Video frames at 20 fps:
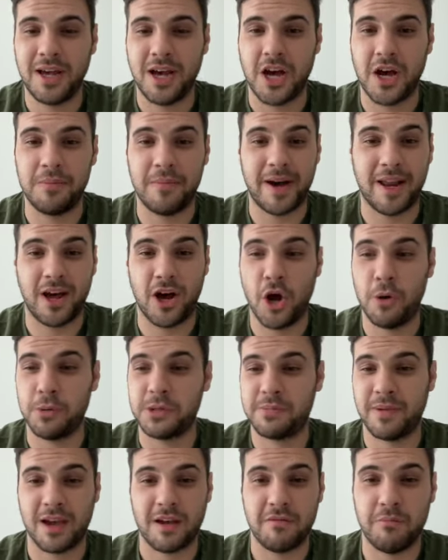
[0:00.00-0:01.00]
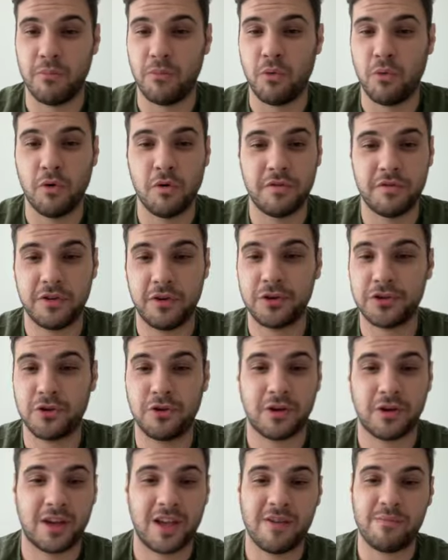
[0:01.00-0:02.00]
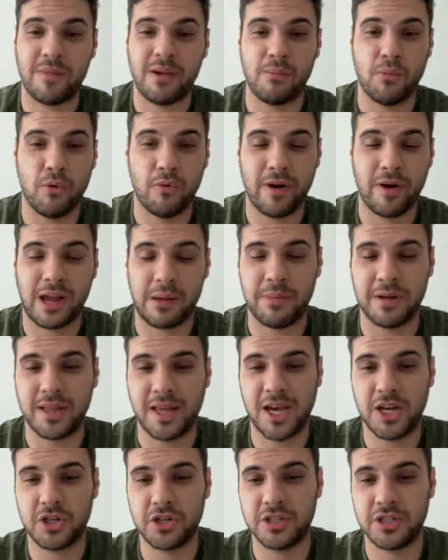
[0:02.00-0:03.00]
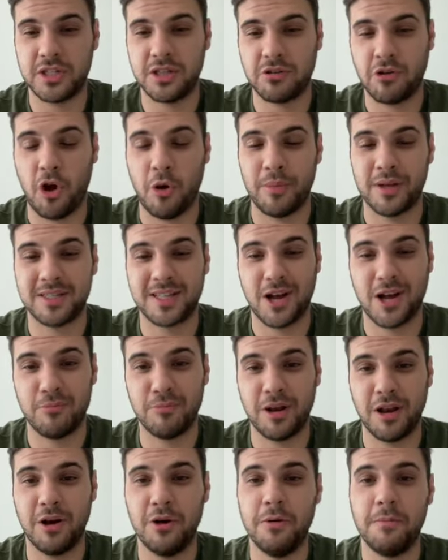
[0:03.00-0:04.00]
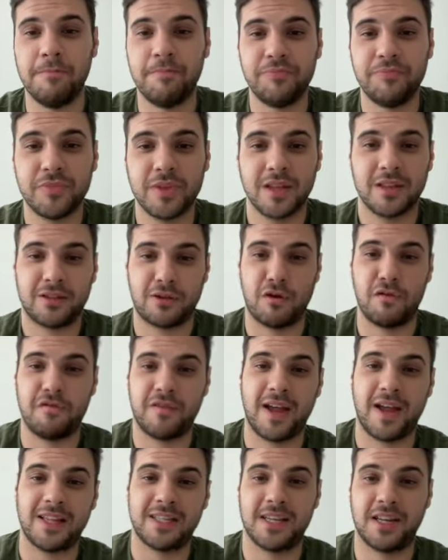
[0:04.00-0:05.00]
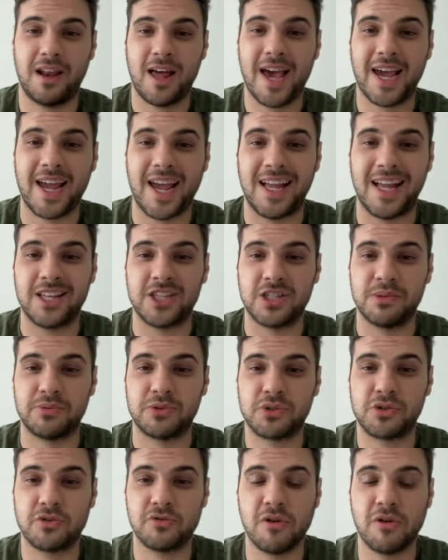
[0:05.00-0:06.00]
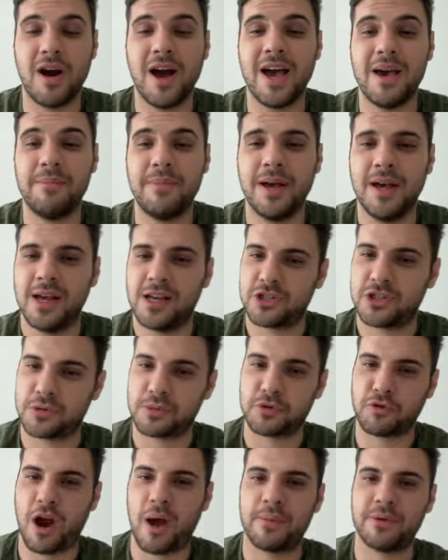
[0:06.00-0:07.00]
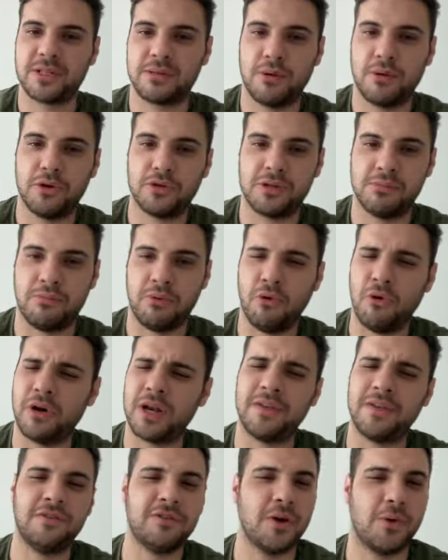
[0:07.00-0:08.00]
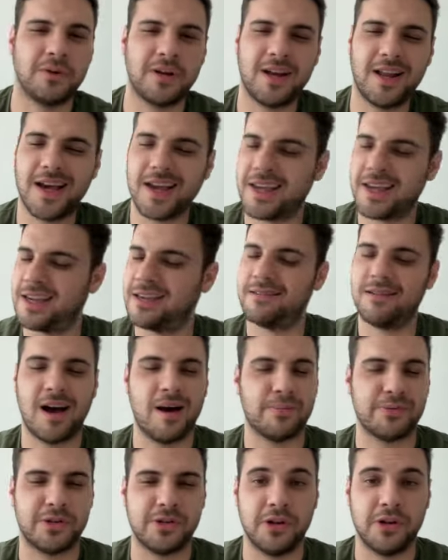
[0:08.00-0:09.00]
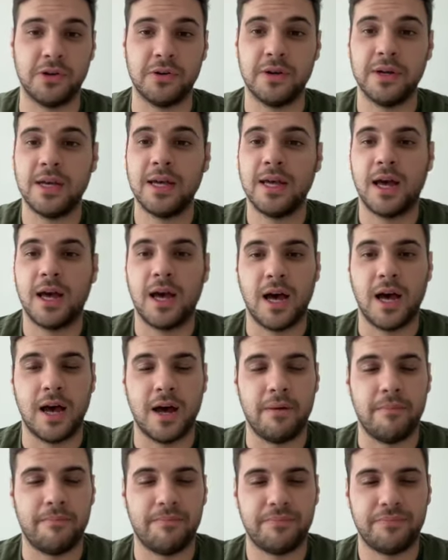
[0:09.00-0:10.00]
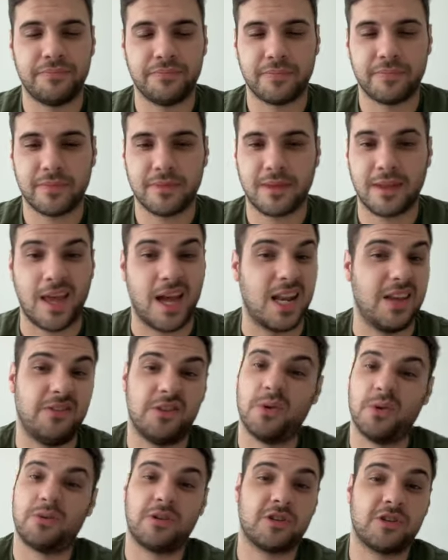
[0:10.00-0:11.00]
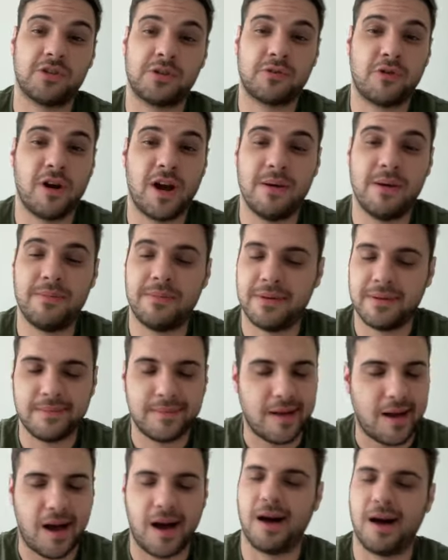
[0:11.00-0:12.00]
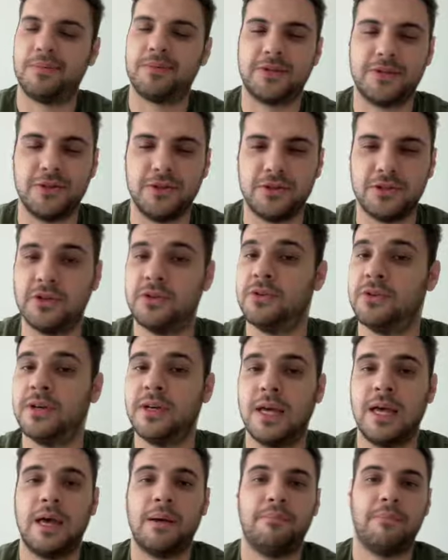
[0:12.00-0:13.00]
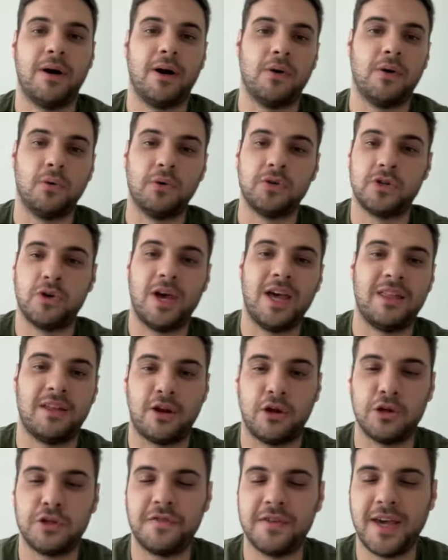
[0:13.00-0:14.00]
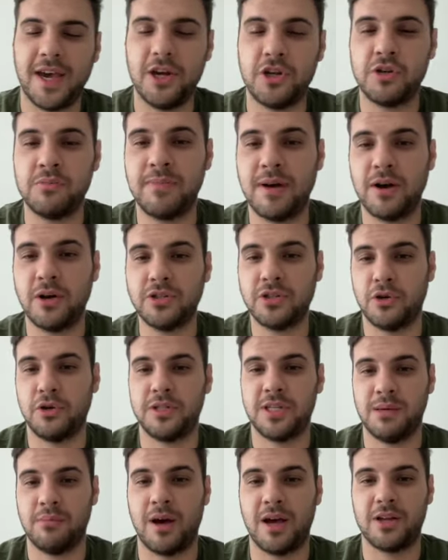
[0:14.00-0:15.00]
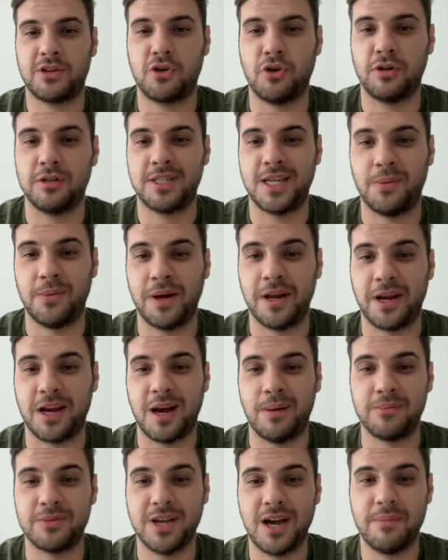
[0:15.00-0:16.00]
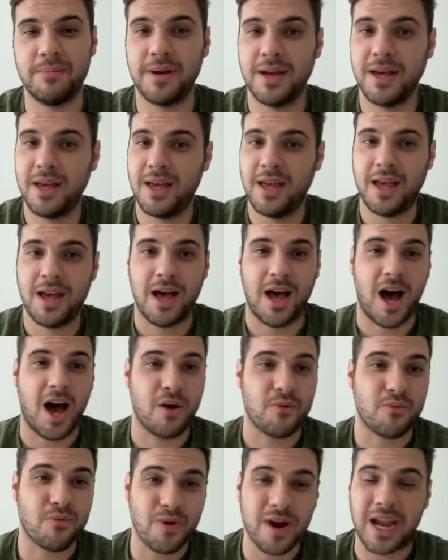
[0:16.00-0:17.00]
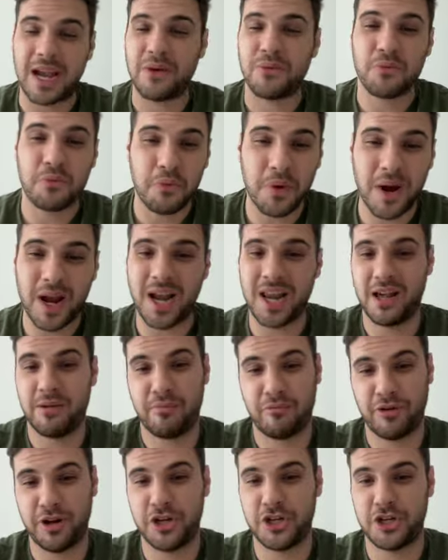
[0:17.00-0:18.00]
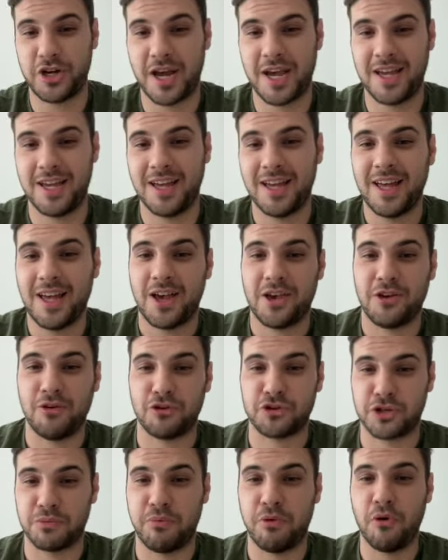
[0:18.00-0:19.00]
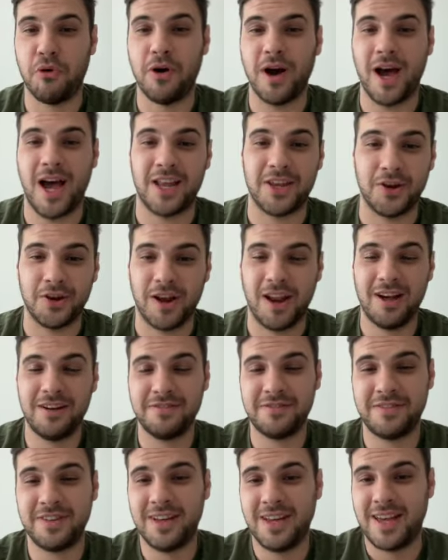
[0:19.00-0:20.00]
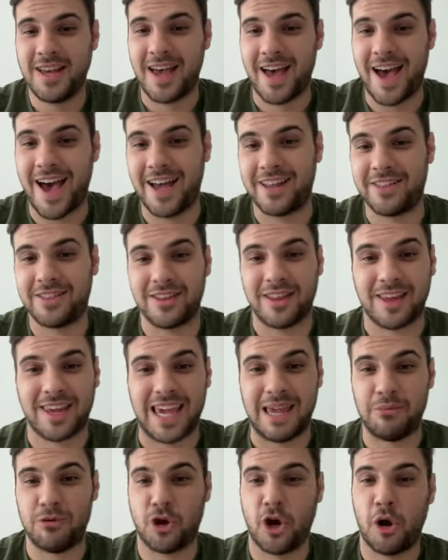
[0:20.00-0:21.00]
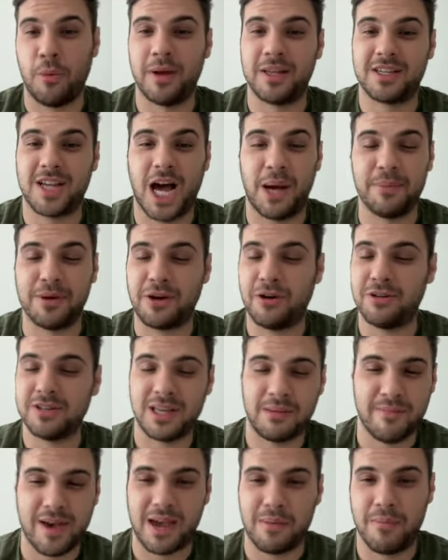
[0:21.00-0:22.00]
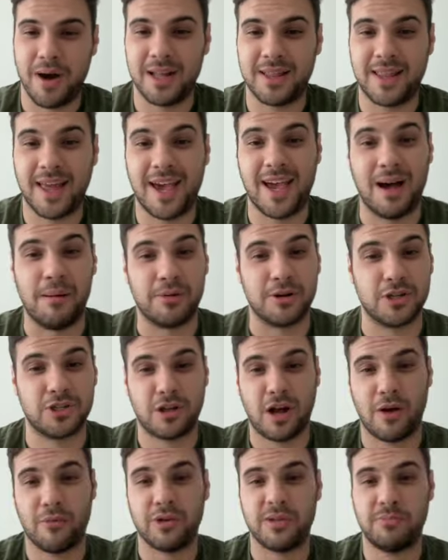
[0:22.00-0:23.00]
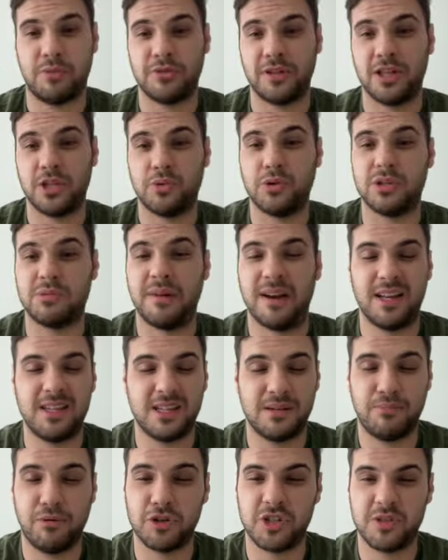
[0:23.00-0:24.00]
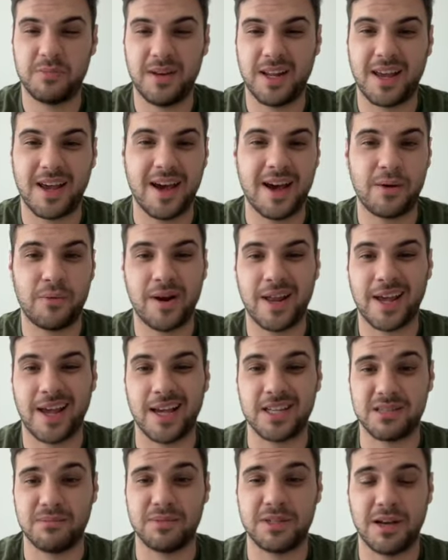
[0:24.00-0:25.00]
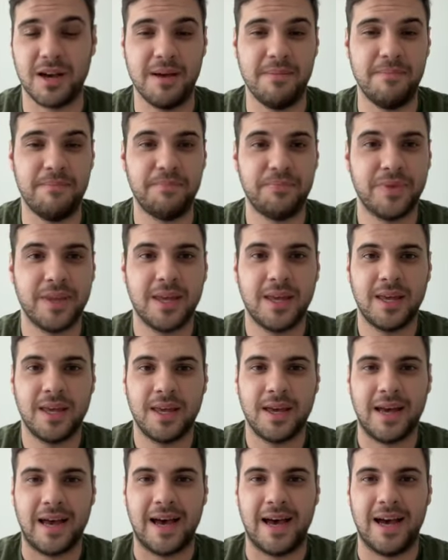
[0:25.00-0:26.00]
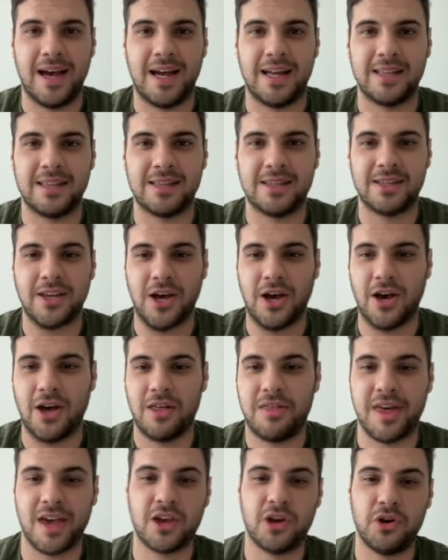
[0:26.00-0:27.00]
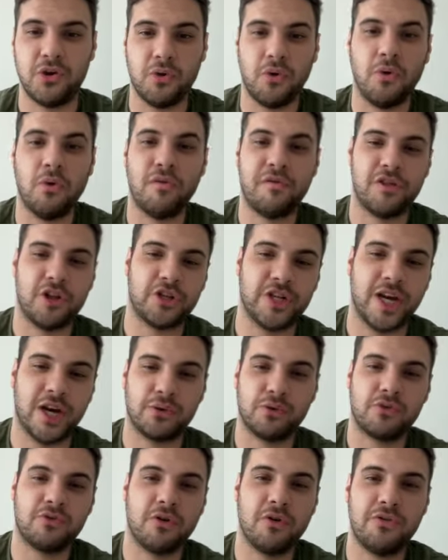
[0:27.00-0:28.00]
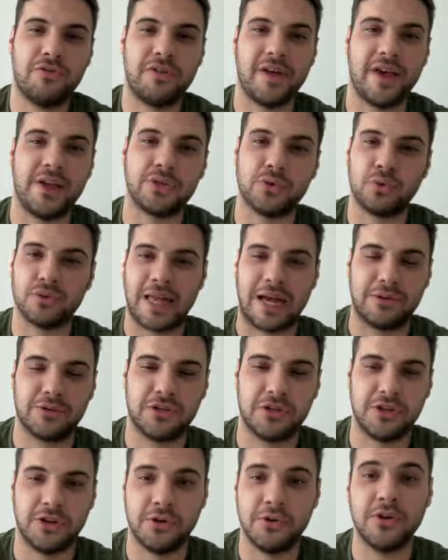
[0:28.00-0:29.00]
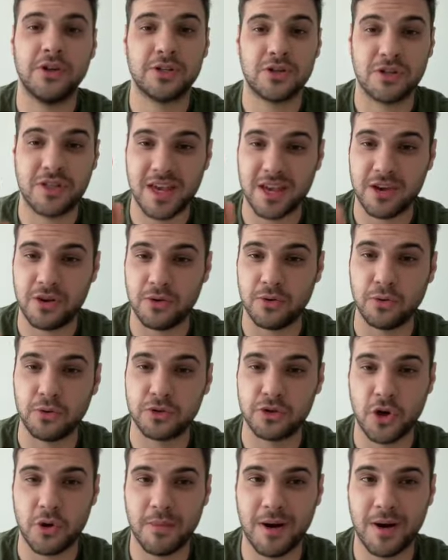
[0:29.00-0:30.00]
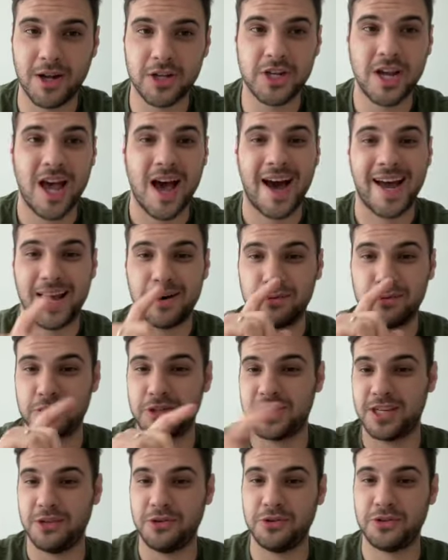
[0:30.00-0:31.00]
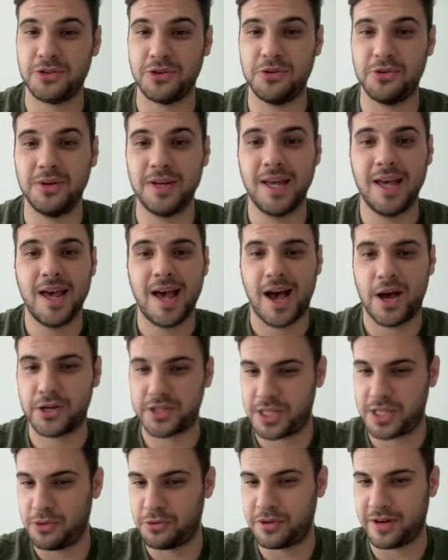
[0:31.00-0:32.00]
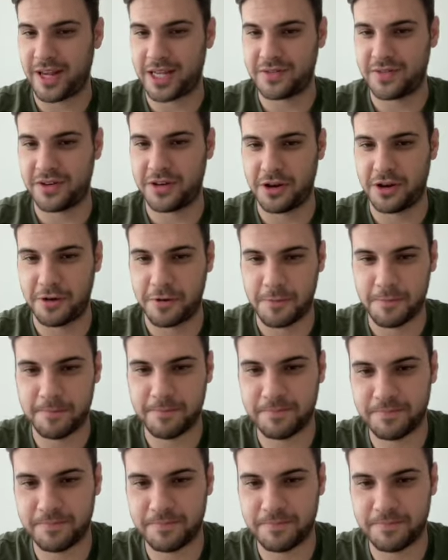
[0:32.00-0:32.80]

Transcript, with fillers: um, and I hope to make more for you, so give me more recommendations in the comments down below. Don't forget to like and subscribe. Subscribing is the most important. If you don't want to like it, up to you, um, and if you don't want to subscribe, up to you too. But also hit the notification bell so you see my content when it comes up. I really, really appreciate your support and your love. And keep the comments coming, because they make my day. I'm going to start responding to as many as I possibly can when I get some time. And uh, thank you all for the channel growth. It's all down to you. So thank you all so much, and I will see you soon. I'll see you in the next video.